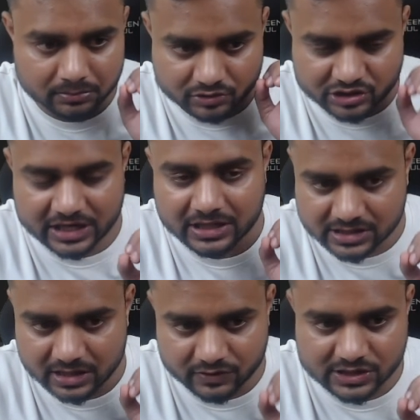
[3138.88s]
chat
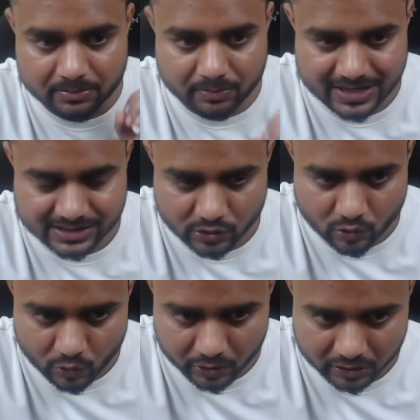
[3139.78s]
history which I'm passing
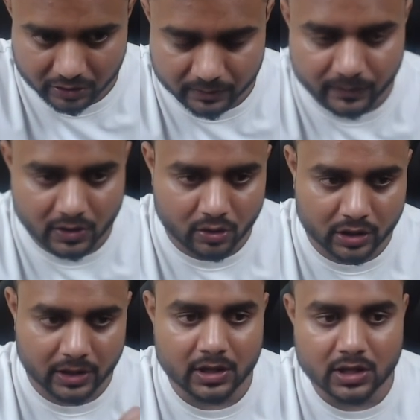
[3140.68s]
over here.
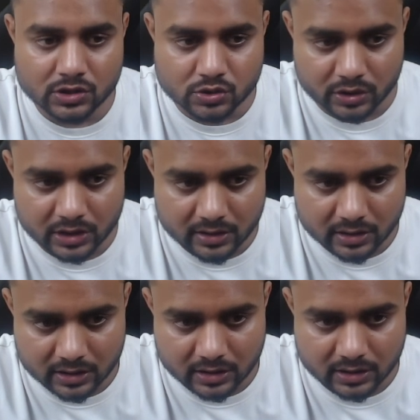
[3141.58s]
Okay, so here
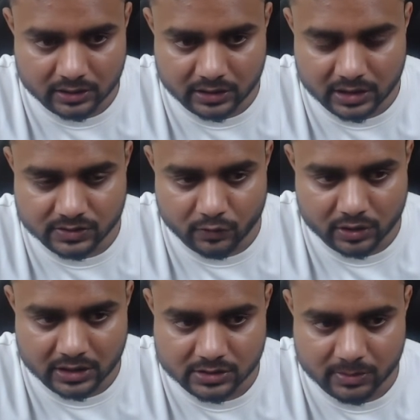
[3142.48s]
is
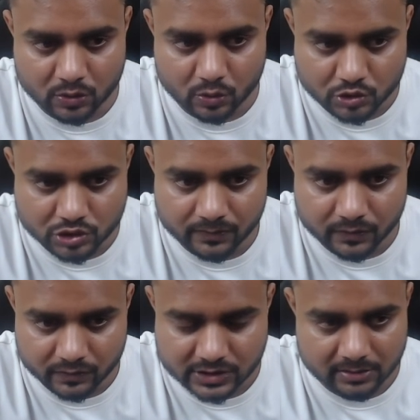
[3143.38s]
my question
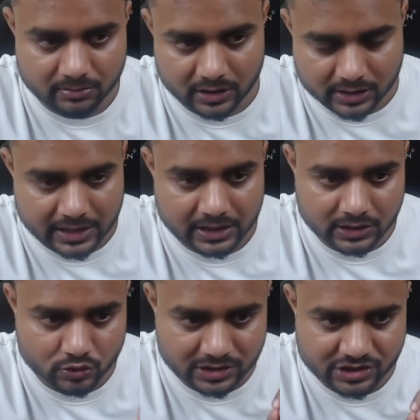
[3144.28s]
which I'm writing. So
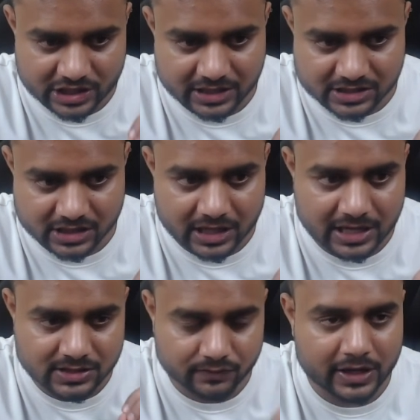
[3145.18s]
this chat history,
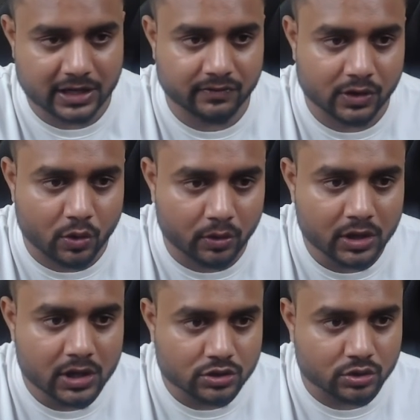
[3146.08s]
guys, where it will go,
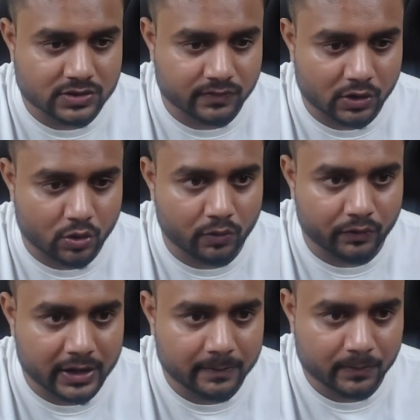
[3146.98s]
so this will go where,